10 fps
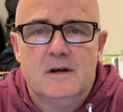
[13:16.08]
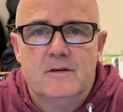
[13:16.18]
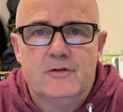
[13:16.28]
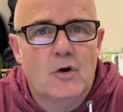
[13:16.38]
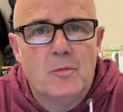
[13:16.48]

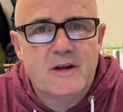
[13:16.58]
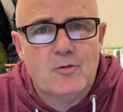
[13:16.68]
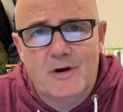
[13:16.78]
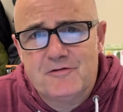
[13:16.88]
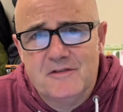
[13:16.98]
nobody
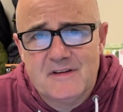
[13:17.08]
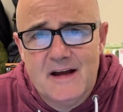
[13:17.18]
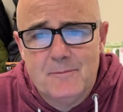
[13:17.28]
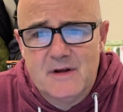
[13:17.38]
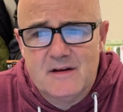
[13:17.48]
questions
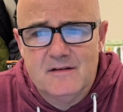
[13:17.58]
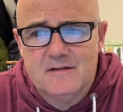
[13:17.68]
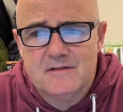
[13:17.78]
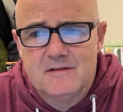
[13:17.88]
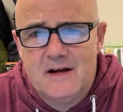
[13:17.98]
that
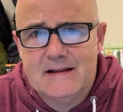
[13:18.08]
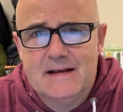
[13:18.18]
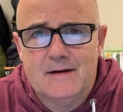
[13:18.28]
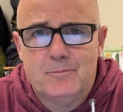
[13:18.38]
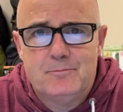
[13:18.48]
because I get
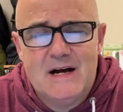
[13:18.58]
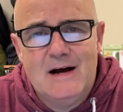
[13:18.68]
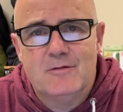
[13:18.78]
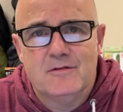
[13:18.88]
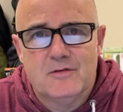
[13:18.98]
a
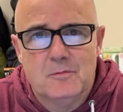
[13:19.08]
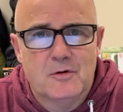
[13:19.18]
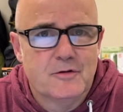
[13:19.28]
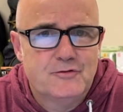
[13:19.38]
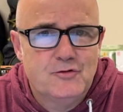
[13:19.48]
pound of them
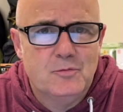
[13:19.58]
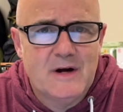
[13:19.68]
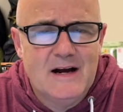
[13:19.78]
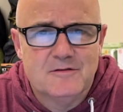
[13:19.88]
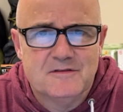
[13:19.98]
or 2
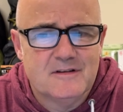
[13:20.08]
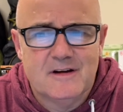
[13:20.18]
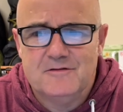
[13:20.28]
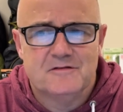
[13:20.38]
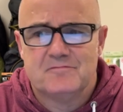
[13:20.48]
pounds and I
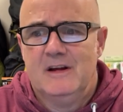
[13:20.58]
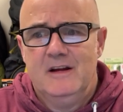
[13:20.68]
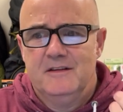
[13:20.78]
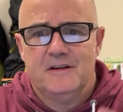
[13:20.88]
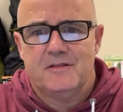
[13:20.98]
just
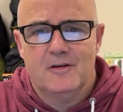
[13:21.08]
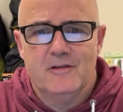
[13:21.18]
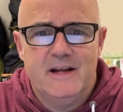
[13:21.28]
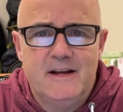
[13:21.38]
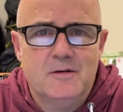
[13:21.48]
sit there and
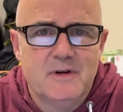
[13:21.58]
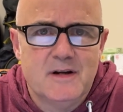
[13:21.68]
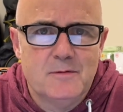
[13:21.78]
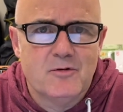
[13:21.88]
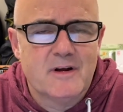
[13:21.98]
eat them and I
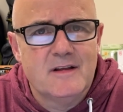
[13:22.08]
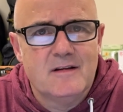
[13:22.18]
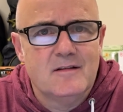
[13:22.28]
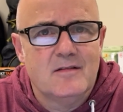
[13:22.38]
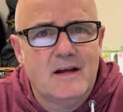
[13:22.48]
bring
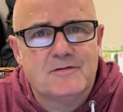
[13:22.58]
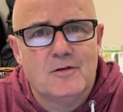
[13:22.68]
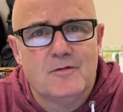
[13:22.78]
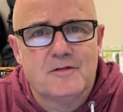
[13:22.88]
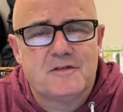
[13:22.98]
the
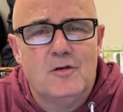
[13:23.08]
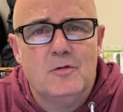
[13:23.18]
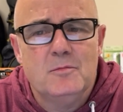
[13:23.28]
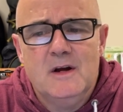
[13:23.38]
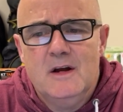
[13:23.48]
leftovers home.